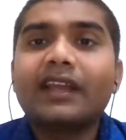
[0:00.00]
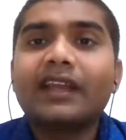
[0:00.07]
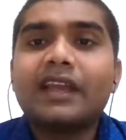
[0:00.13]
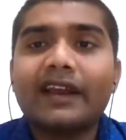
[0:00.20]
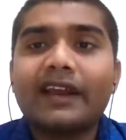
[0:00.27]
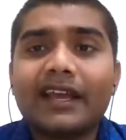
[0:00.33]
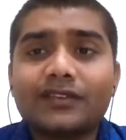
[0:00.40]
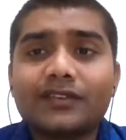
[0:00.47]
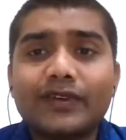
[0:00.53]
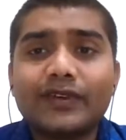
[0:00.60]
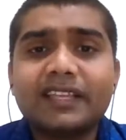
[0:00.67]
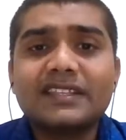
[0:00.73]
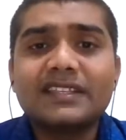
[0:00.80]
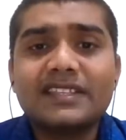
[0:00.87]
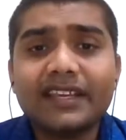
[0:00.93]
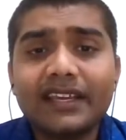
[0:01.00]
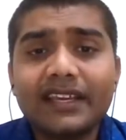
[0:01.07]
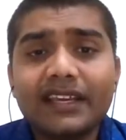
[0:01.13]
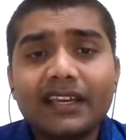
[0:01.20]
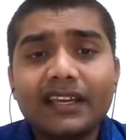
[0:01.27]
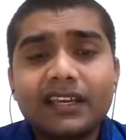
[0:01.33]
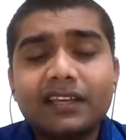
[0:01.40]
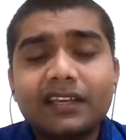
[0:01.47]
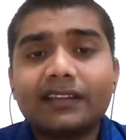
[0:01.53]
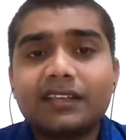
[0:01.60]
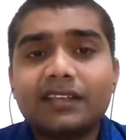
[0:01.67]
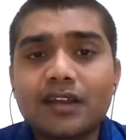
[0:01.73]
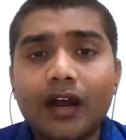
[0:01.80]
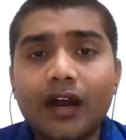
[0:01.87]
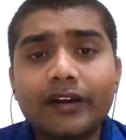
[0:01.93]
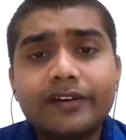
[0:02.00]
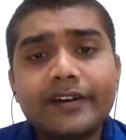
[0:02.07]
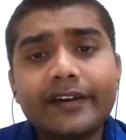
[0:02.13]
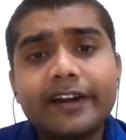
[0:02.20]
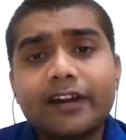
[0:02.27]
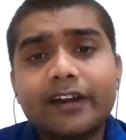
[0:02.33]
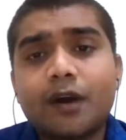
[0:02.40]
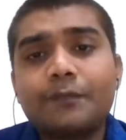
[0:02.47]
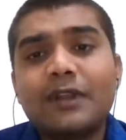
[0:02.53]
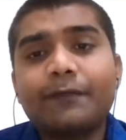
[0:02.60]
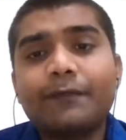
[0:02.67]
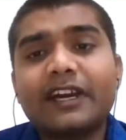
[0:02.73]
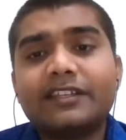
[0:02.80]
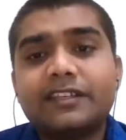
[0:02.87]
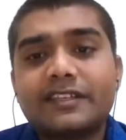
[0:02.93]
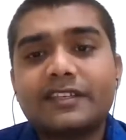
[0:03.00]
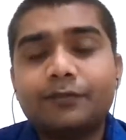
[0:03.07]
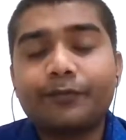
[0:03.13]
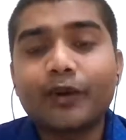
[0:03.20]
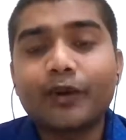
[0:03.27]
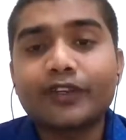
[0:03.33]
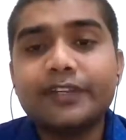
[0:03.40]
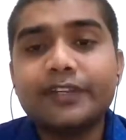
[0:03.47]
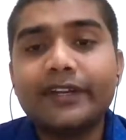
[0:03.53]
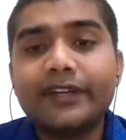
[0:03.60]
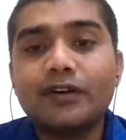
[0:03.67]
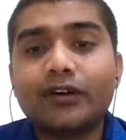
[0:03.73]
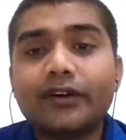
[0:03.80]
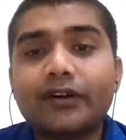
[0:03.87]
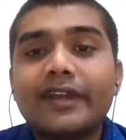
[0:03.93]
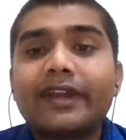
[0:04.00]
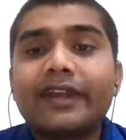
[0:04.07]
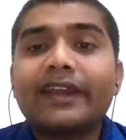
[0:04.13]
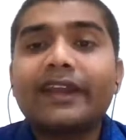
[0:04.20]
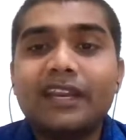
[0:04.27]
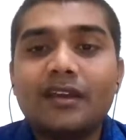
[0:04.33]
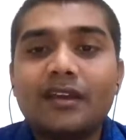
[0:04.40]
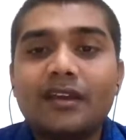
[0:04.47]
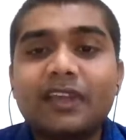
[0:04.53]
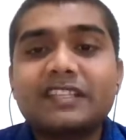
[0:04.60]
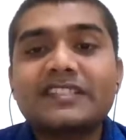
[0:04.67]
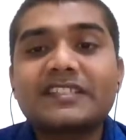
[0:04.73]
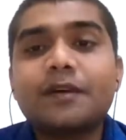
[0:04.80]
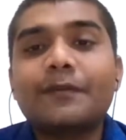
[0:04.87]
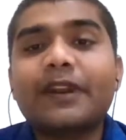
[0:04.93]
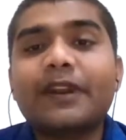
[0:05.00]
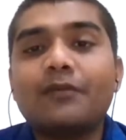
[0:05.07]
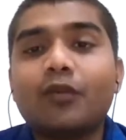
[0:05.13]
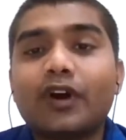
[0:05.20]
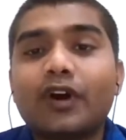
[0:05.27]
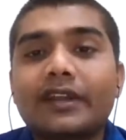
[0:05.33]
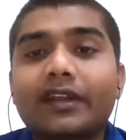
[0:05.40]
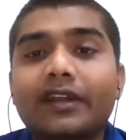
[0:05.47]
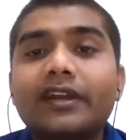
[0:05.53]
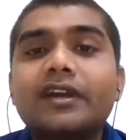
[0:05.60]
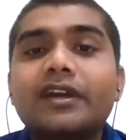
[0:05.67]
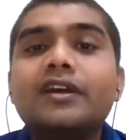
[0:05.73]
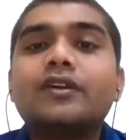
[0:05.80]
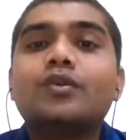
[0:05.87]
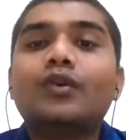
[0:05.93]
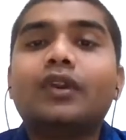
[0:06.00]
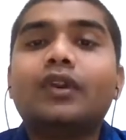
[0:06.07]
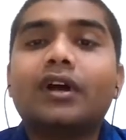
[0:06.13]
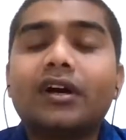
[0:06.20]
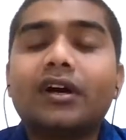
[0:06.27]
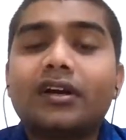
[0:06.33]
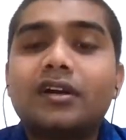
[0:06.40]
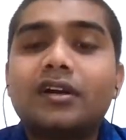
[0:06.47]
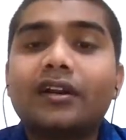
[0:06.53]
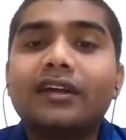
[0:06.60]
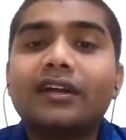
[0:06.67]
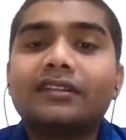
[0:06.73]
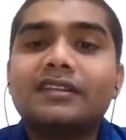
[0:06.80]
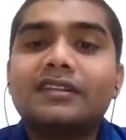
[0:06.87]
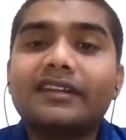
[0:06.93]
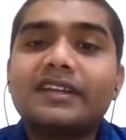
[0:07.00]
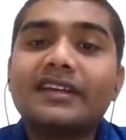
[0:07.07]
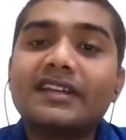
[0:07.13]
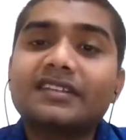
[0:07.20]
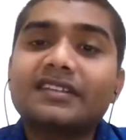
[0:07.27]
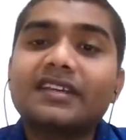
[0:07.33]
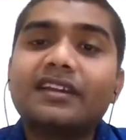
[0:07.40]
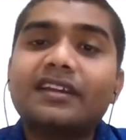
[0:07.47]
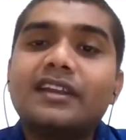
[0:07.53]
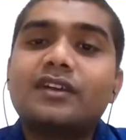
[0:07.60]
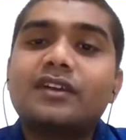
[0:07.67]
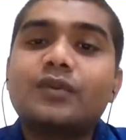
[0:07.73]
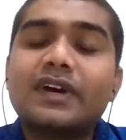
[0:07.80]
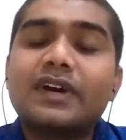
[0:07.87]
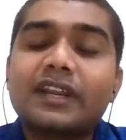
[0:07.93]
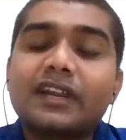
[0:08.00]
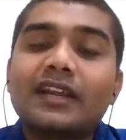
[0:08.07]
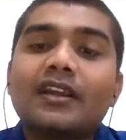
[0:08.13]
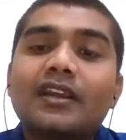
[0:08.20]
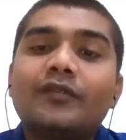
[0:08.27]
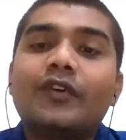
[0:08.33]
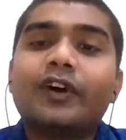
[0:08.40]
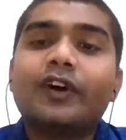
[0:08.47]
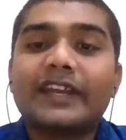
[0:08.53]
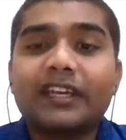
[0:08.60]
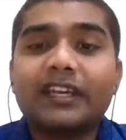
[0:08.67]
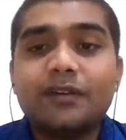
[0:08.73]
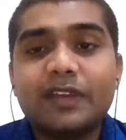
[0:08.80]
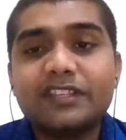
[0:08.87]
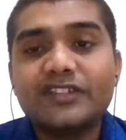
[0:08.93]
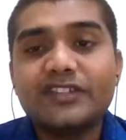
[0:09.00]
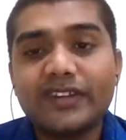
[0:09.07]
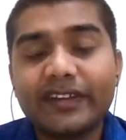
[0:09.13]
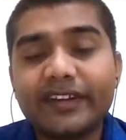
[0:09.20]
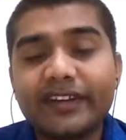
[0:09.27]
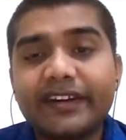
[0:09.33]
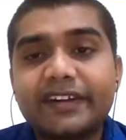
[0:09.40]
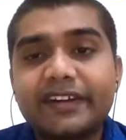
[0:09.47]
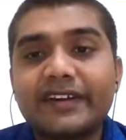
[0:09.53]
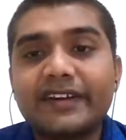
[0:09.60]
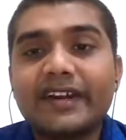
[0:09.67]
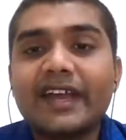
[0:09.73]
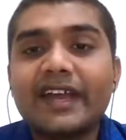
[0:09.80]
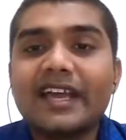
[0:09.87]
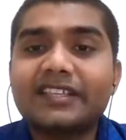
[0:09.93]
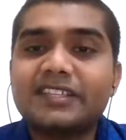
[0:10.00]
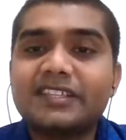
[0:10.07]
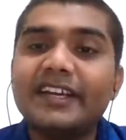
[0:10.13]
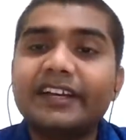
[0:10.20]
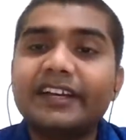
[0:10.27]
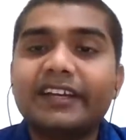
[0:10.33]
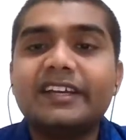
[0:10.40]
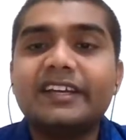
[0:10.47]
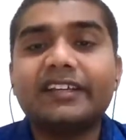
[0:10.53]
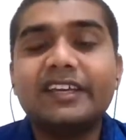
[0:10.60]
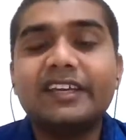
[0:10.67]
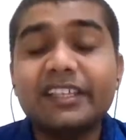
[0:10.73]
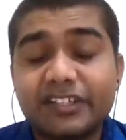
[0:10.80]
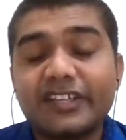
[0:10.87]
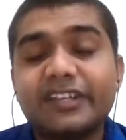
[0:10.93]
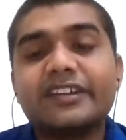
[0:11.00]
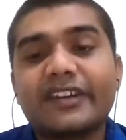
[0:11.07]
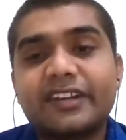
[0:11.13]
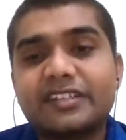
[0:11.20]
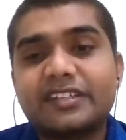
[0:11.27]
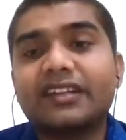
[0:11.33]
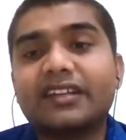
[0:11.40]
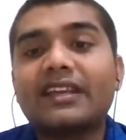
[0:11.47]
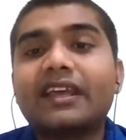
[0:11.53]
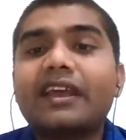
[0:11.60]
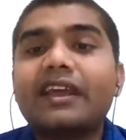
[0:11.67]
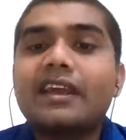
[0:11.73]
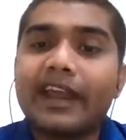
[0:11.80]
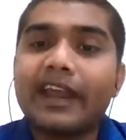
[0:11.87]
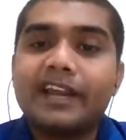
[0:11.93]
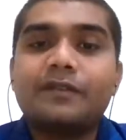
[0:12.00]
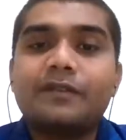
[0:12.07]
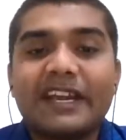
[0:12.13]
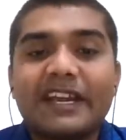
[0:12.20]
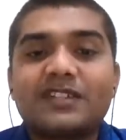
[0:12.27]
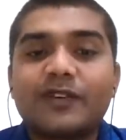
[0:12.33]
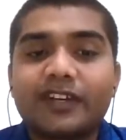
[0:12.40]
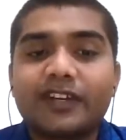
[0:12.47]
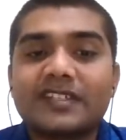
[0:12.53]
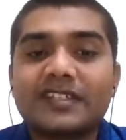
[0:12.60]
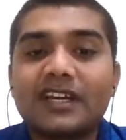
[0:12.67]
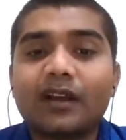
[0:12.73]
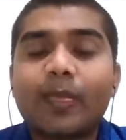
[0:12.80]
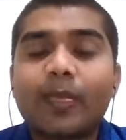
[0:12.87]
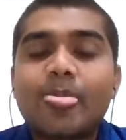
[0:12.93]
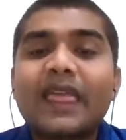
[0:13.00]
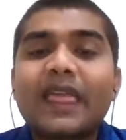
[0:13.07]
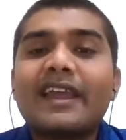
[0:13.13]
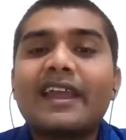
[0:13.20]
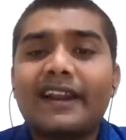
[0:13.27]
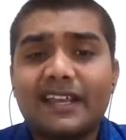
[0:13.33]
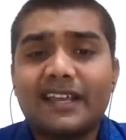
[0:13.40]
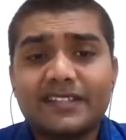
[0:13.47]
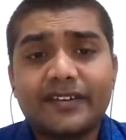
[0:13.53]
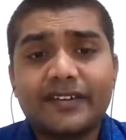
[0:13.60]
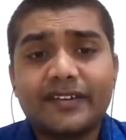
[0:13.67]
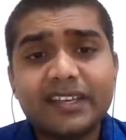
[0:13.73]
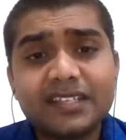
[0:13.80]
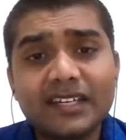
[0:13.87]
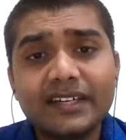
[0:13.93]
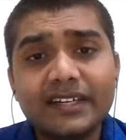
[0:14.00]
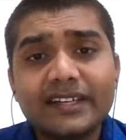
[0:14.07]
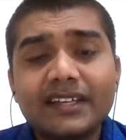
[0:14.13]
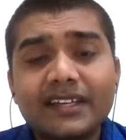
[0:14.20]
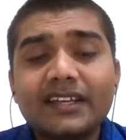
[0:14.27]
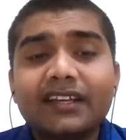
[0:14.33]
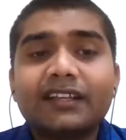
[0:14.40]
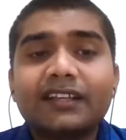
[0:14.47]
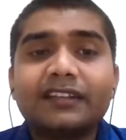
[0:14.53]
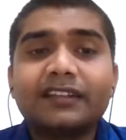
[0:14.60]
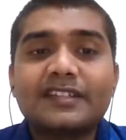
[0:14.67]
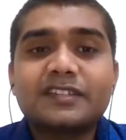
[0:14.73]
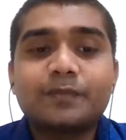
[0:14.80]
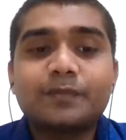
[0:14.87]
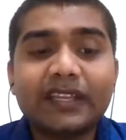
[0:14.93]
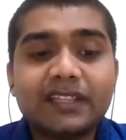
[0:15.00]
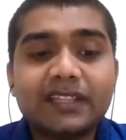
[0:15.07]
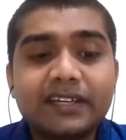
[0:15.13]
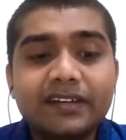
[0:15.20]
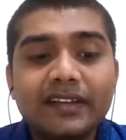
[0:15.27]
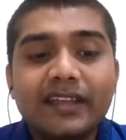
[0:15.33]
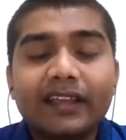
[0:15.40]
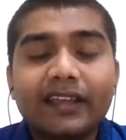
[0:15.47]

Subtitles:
And as we can see, this alternate optimization procedure enables the framework to learn the regression network for a given generator at each iteration and vice versa. And as a result, this method